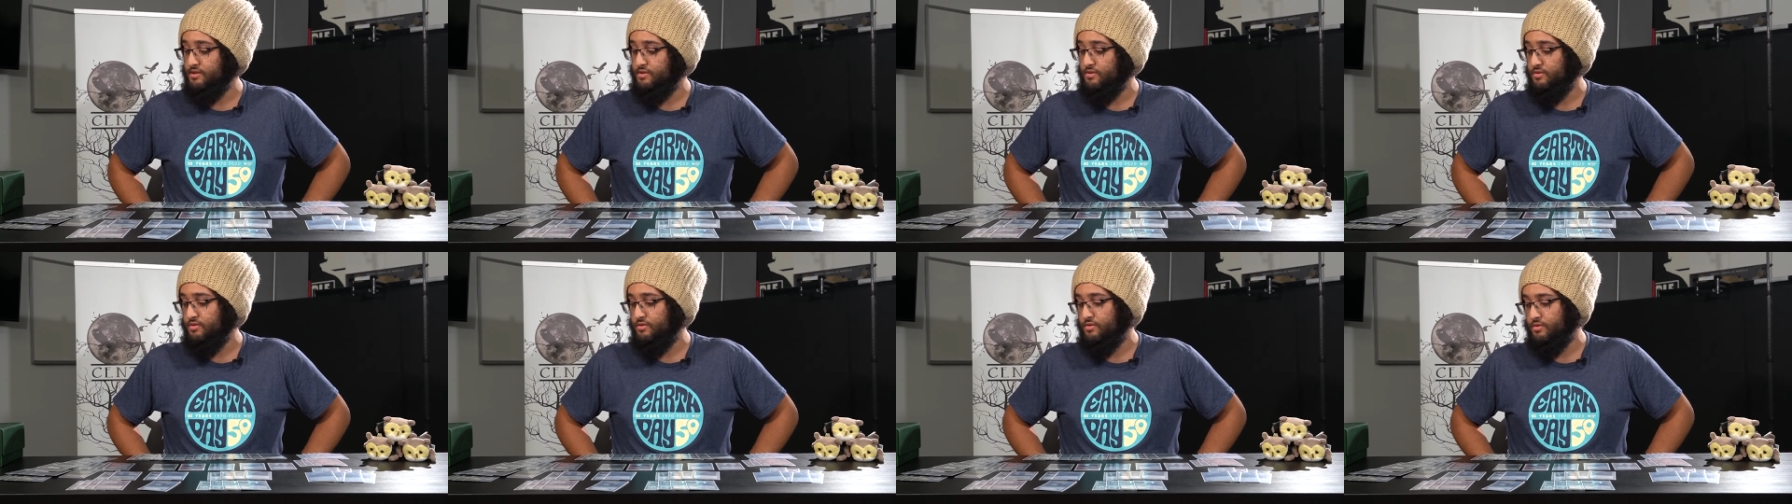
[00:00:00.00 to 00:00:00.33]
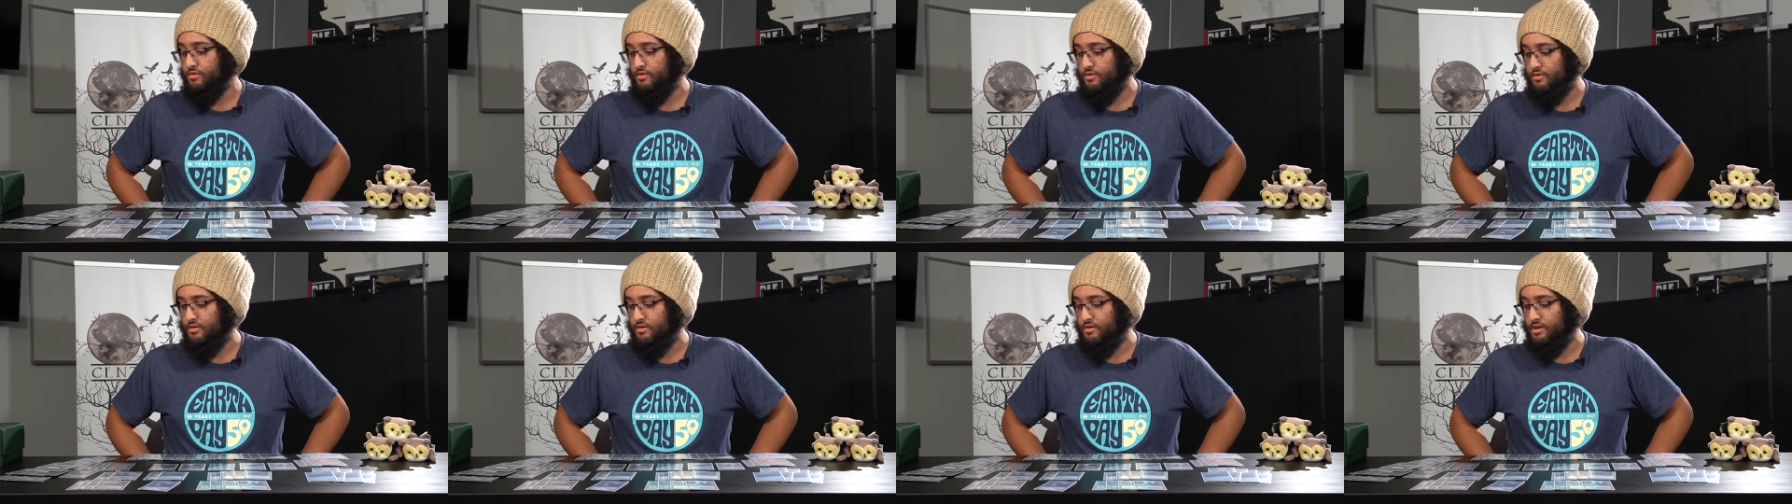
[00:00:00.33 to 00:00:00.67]

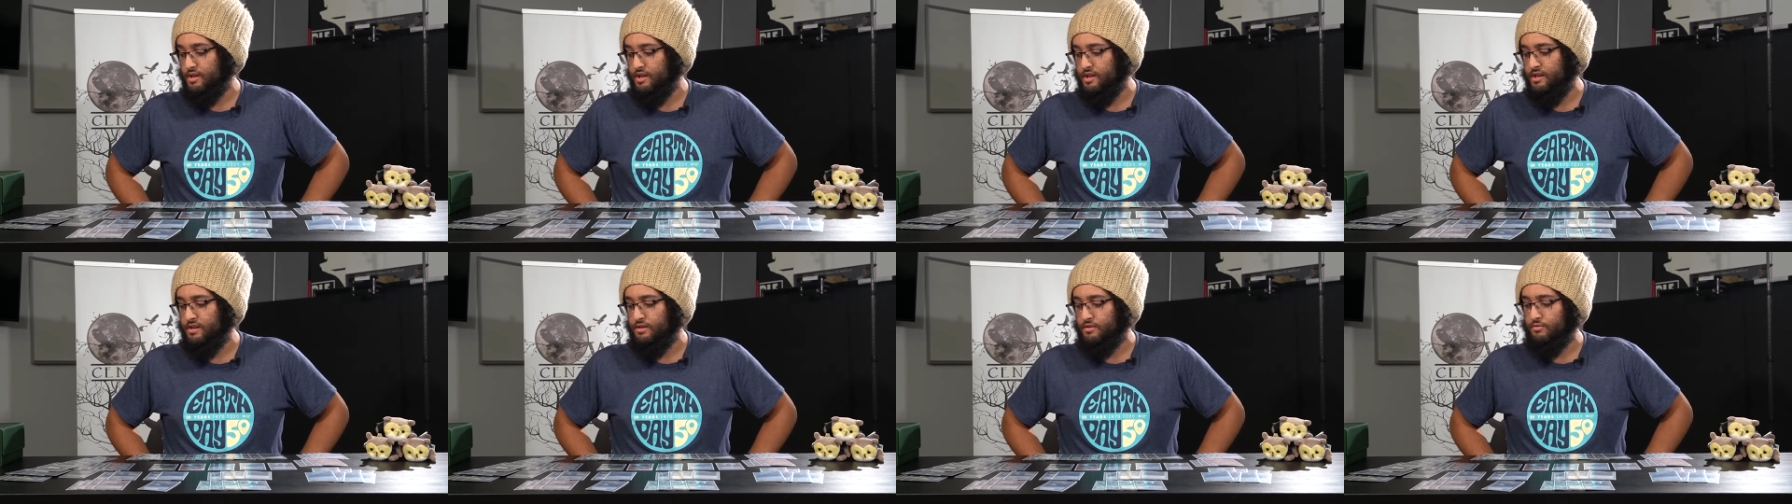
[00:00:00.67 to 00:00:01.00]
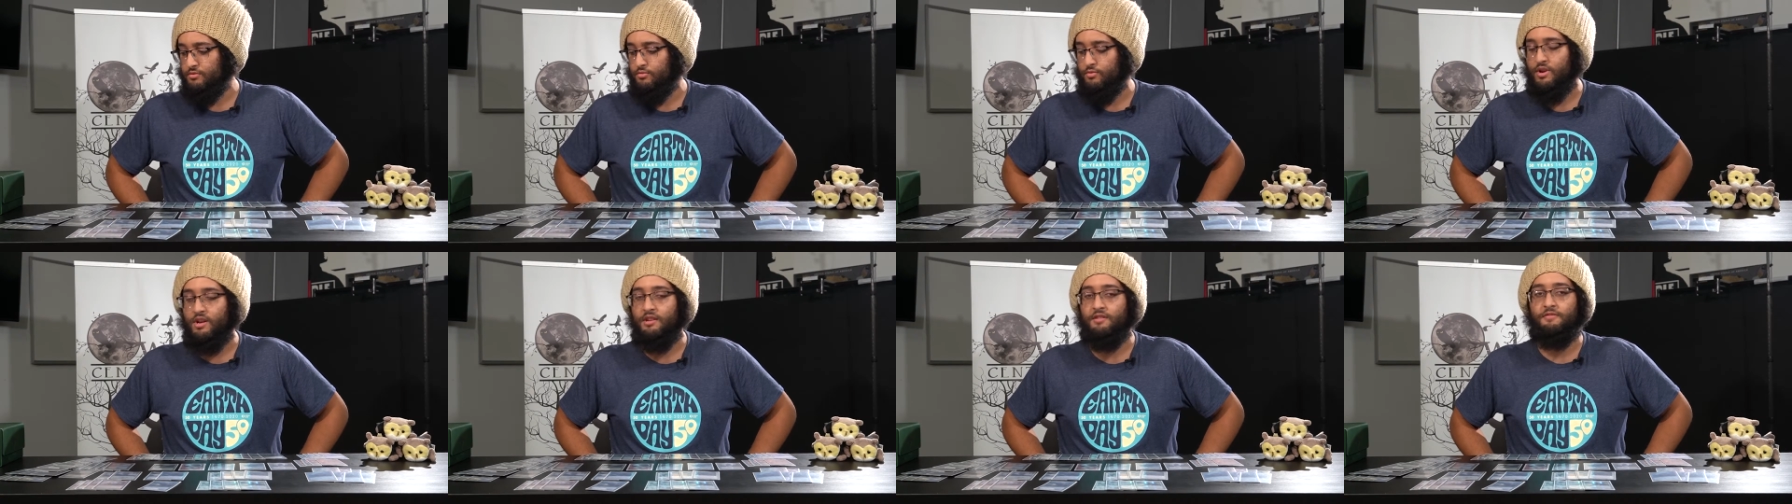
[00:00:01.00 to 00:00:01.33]
or another
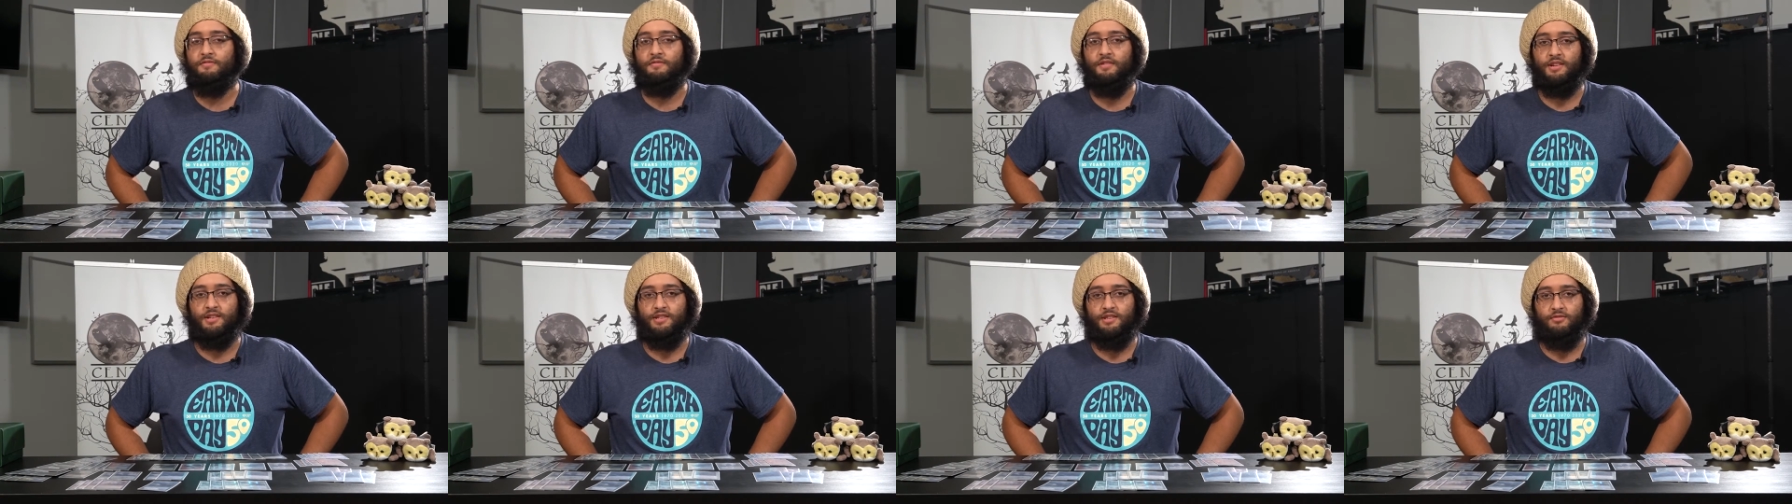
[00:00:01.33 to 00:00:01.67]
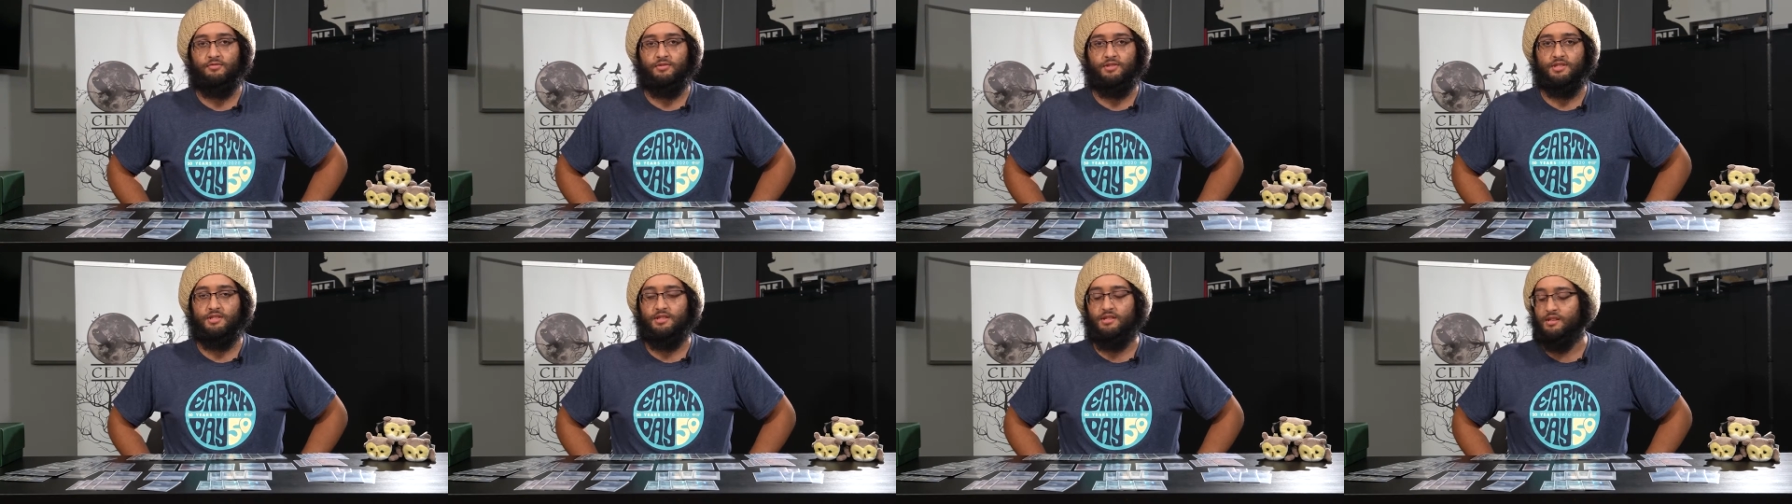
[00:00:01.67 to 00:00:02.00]
white fetch I
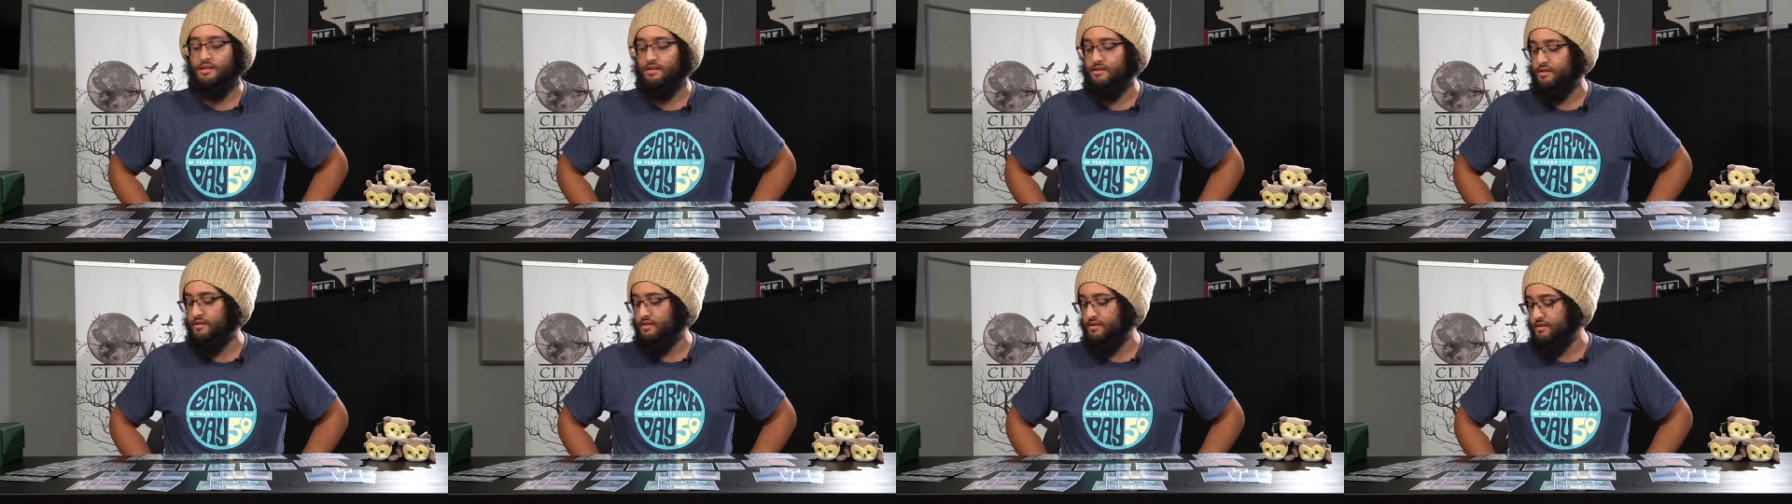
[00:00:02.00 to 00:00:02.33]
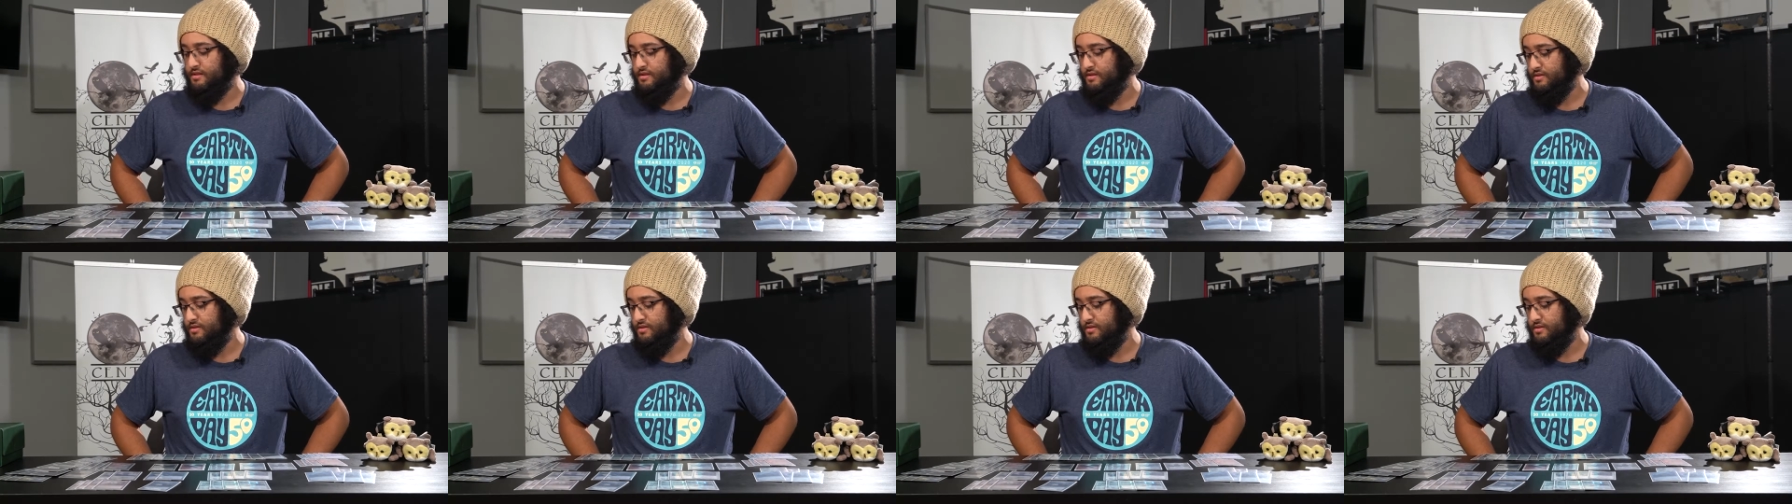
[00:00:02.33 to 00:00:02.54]
was thinking,